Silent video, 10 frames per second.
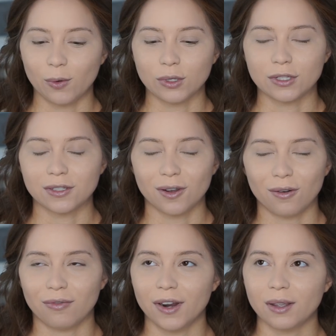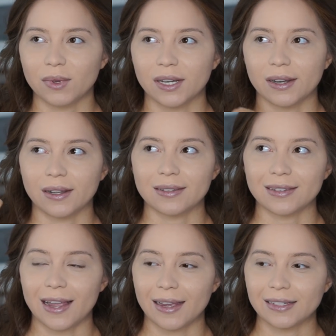was so funny because
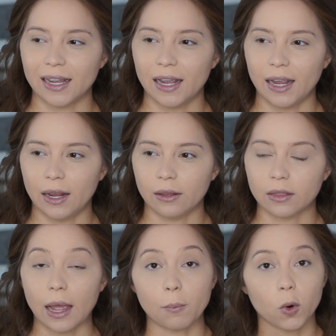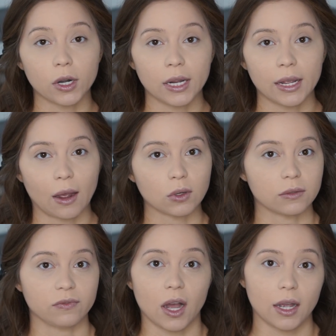that morning, I was
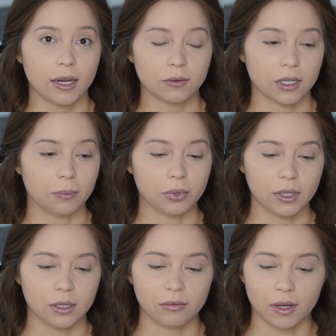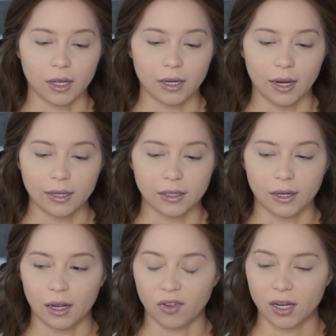fine. I was completely fine. I didn't
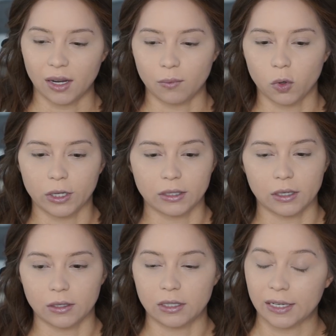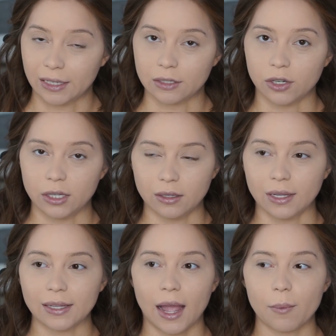have any kind of morning sickness or anything
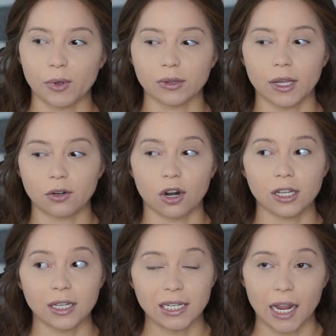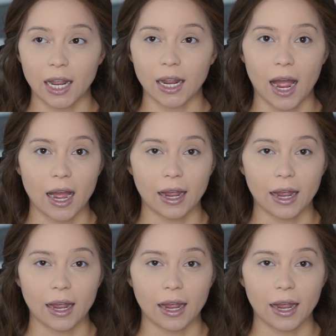like that. But later on in the day,